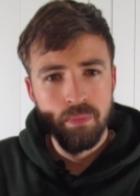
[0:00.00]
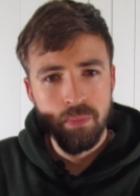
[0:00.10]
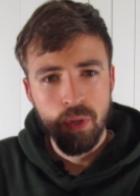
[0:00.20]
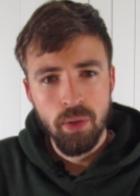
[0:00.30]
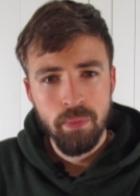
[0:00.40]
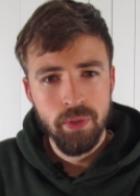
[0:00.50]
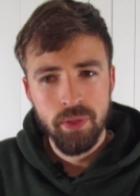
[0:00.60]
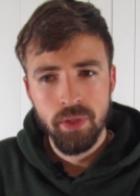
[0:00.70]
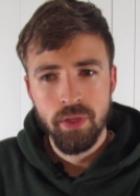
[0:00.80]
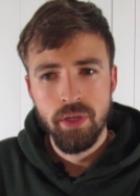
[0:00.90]

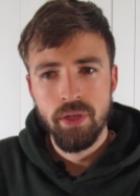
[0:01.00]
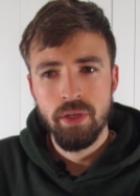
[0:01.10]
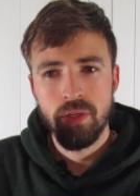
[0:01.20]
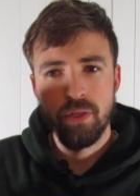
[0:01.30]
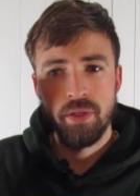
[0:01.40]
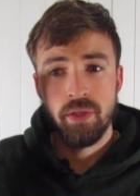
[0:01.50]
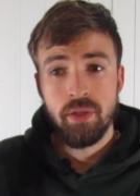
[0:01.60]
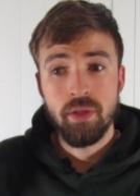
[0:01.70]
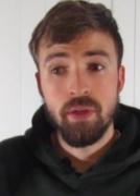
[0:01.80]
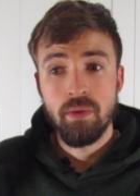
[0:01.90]
purposely
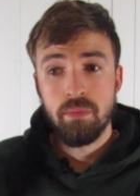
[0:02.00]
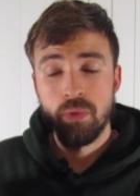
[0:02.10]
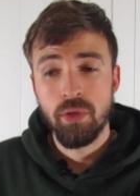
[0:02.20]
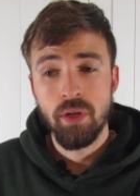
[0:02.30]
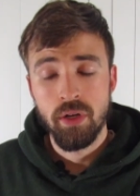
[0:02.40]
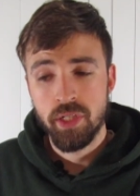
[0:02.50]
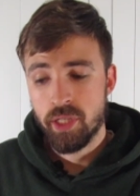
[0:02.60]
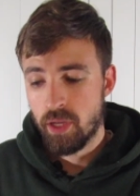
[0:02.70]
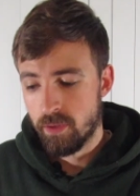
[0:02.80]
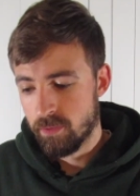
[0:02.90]
put
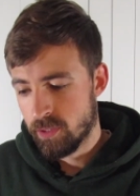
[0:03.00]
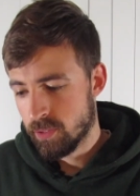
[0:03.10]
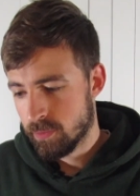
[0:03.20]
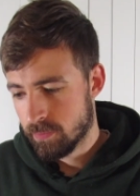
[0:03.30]
ourselves